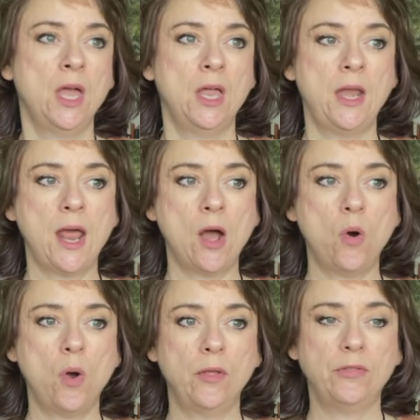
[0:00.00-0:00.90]

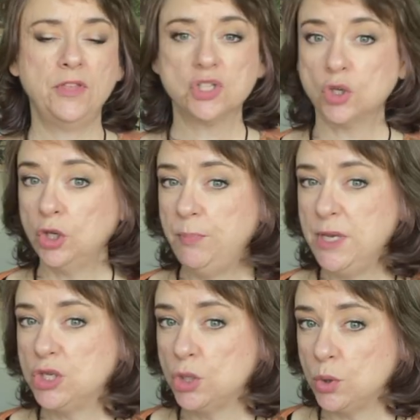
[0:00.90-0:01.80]
Now, this could be
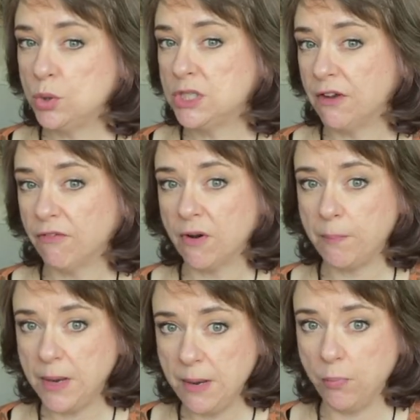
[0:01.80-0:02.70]
two different
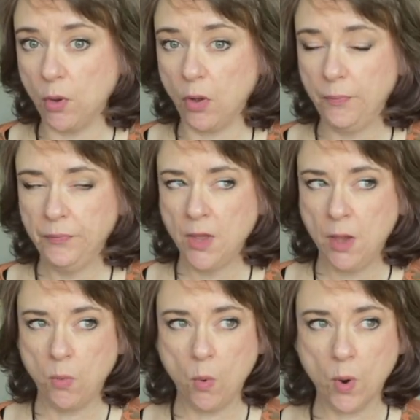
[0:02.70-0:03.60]
people,
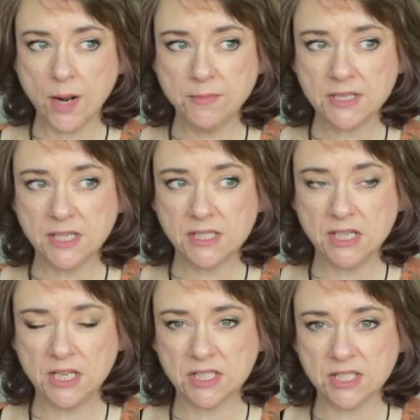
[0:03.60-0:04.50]
but what I'm sensing
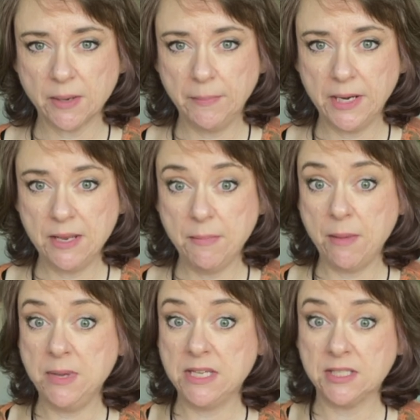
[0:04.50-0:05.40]
is somebody may
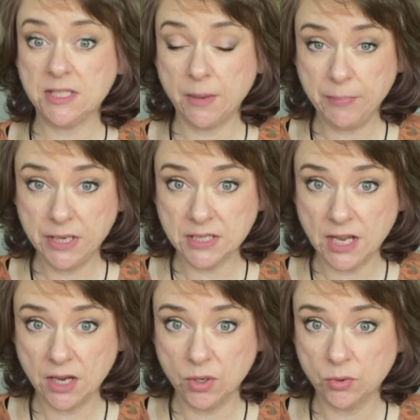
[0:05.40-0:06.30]
be stepping
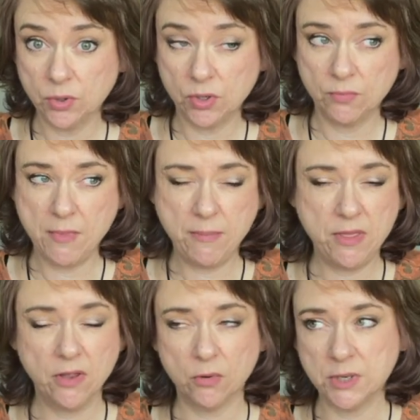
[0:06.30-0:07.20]
down, maybe
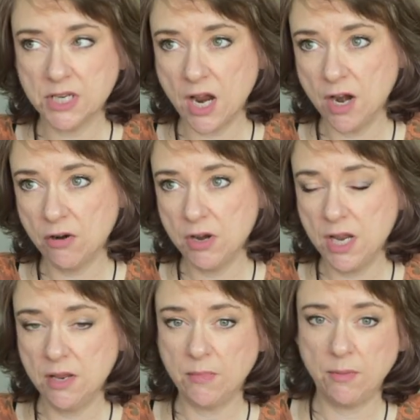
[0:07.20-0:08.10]
they're
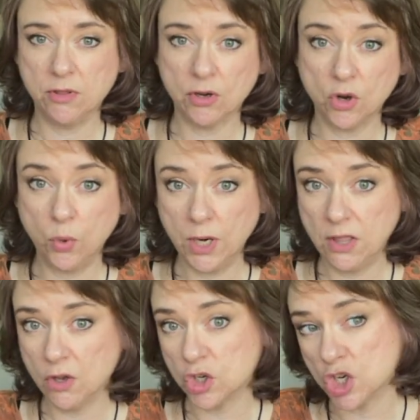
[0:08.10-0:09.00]
retiring, maybe they're quitting
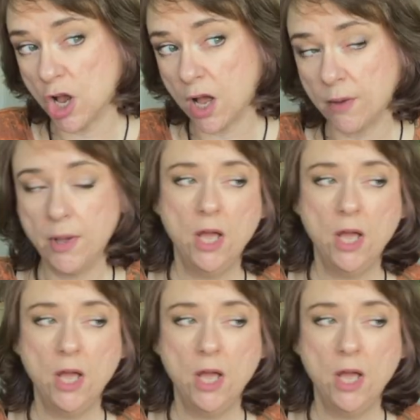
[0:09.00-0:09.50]
their job,